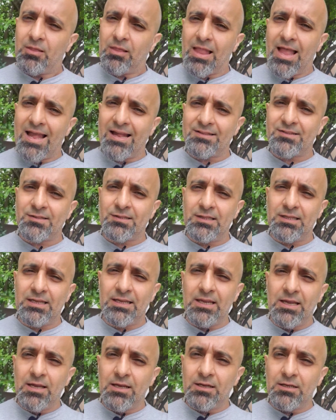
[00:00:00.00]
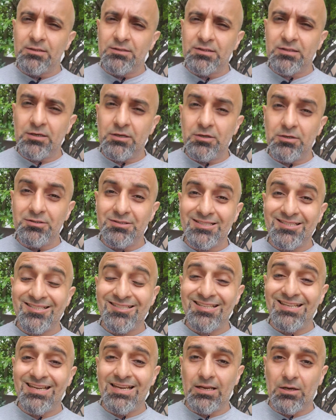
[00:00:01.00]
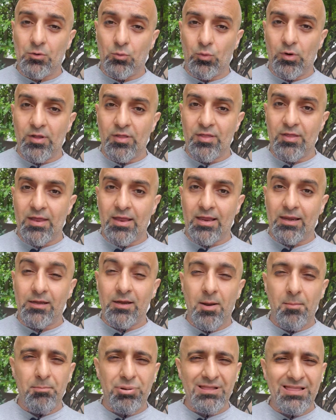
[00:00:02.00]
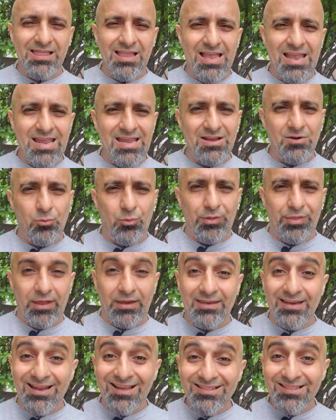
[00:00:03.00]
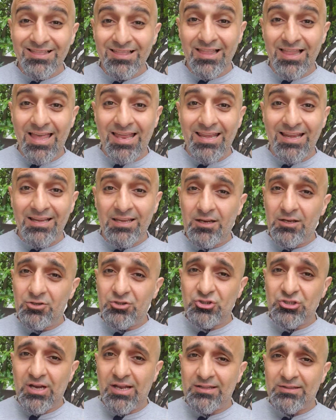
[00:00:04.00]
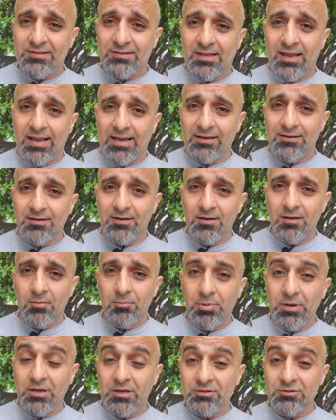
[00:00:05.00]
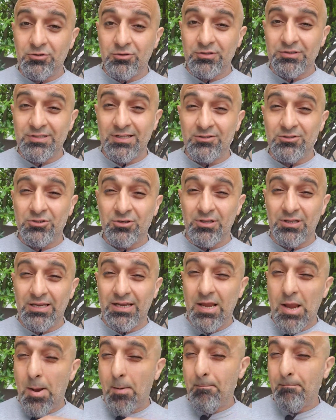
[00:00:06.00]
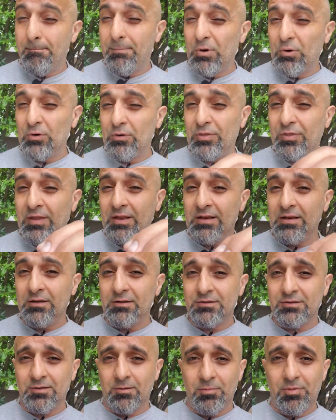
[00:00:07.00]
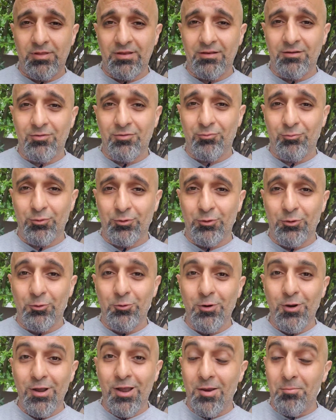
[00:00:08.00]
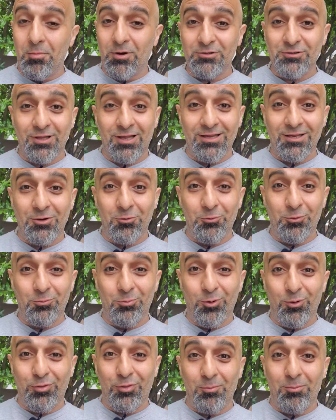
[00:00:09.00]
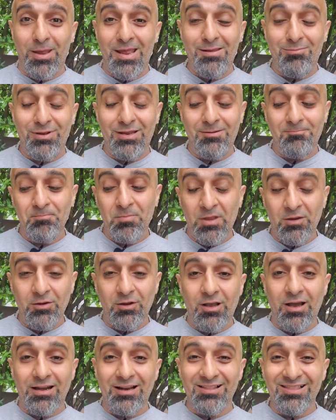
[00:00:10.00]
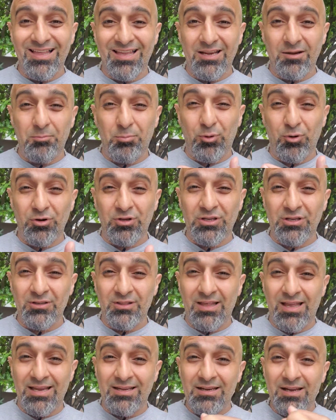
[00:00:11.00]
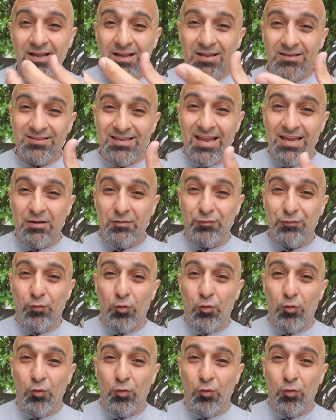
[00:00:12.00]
Lastly, consider sitting with it, playing with it, let it gestate, because you're essentially birthing something through. And much like you would birth a baby, you got to let it percolate, take